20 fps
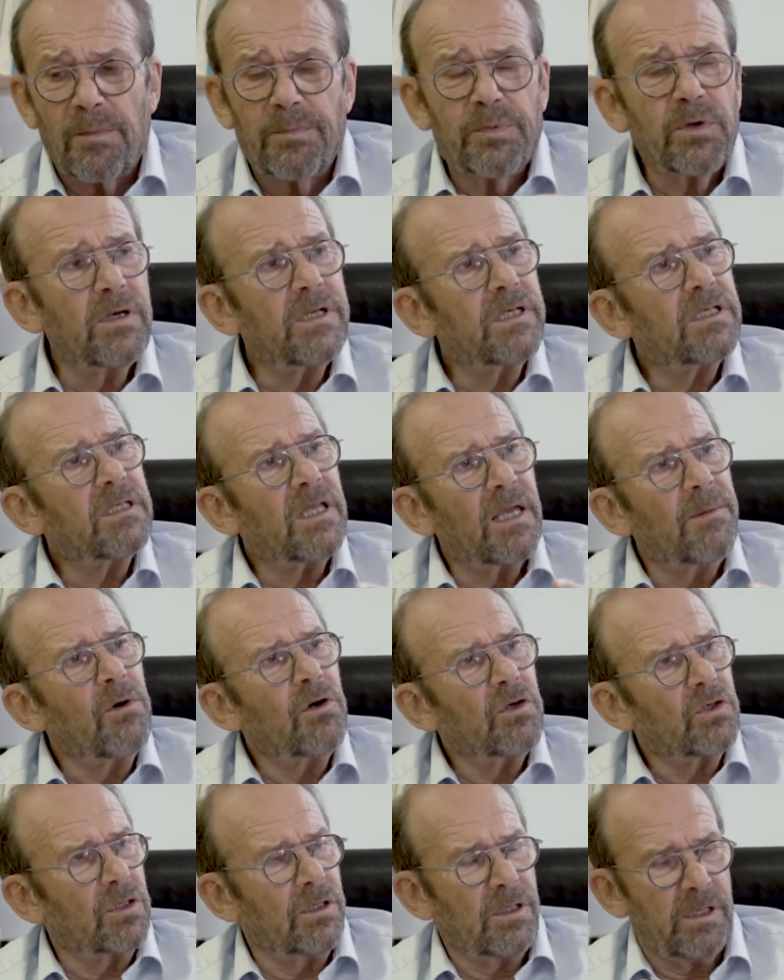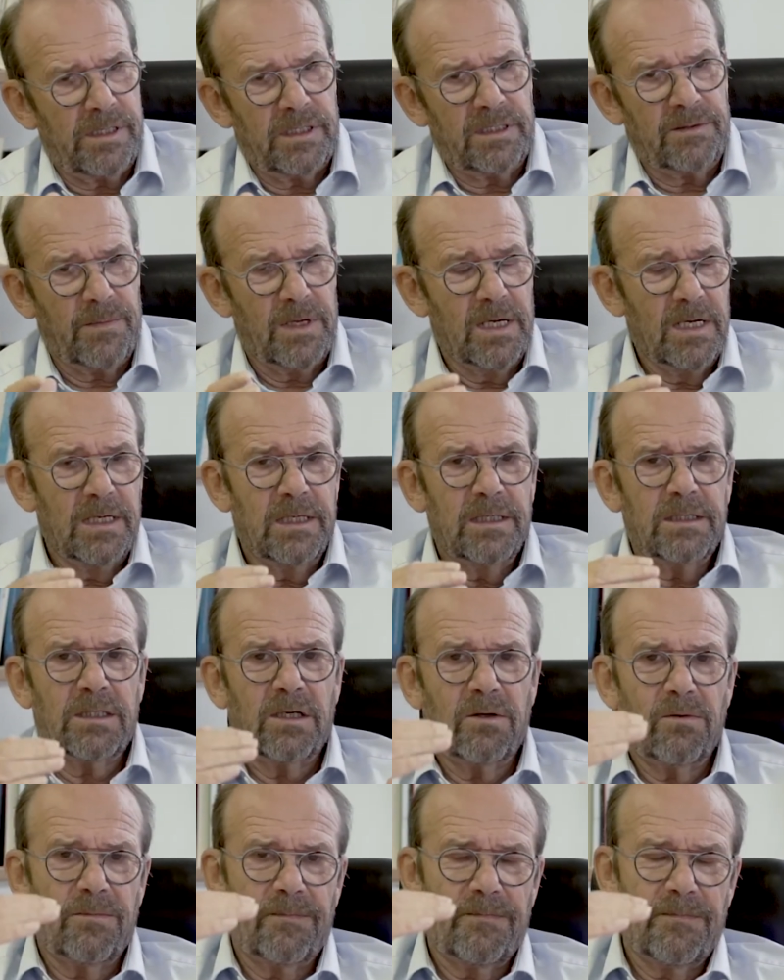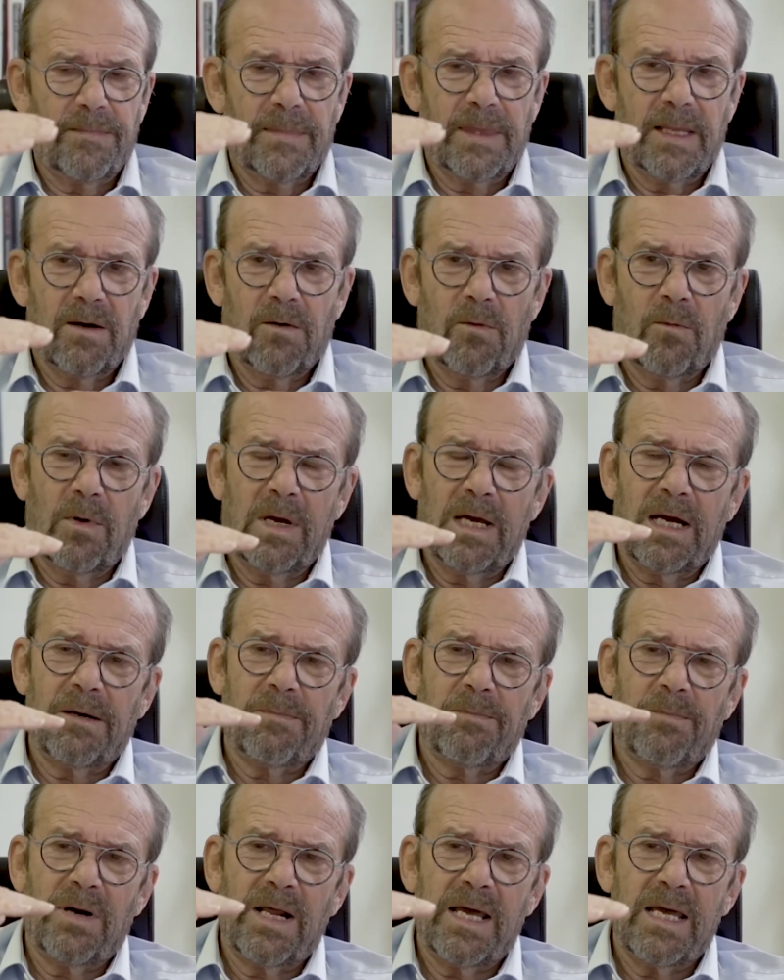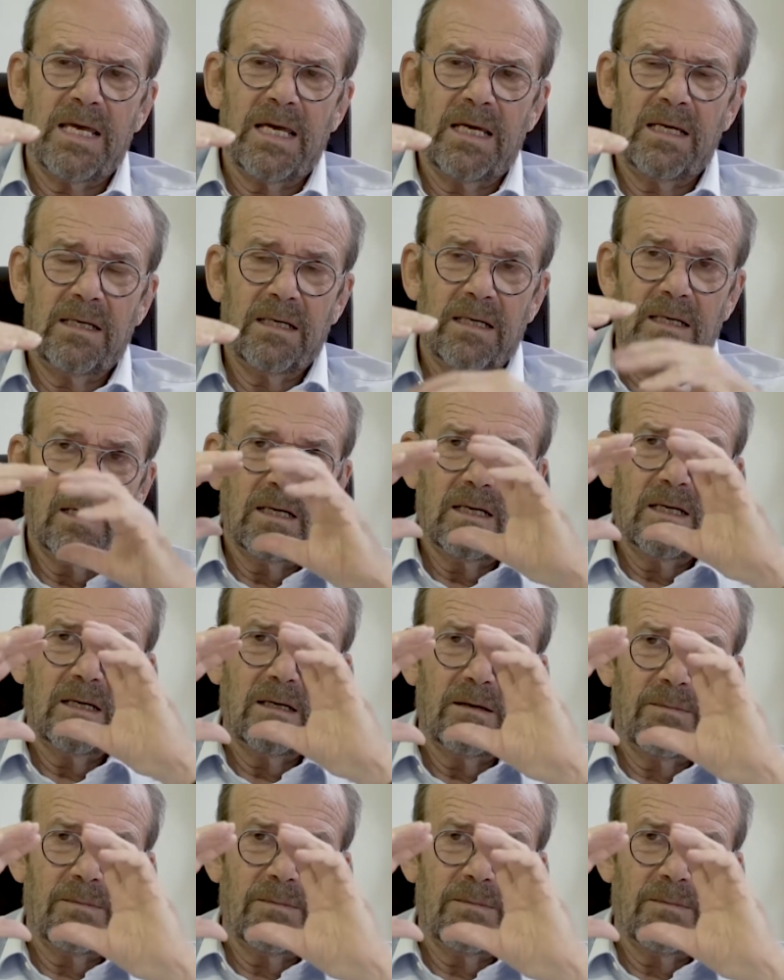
populist emotionalism. So we are playing,